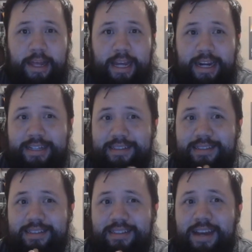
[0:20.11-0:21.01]
and I
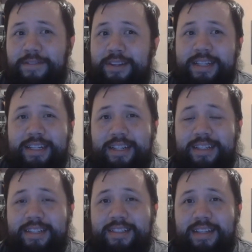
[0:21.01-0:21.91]
definitely needed
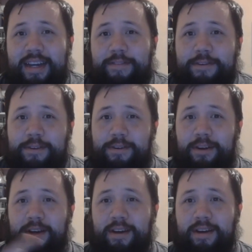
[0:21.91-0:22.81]
this
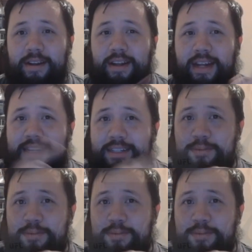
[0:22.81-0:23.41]
after last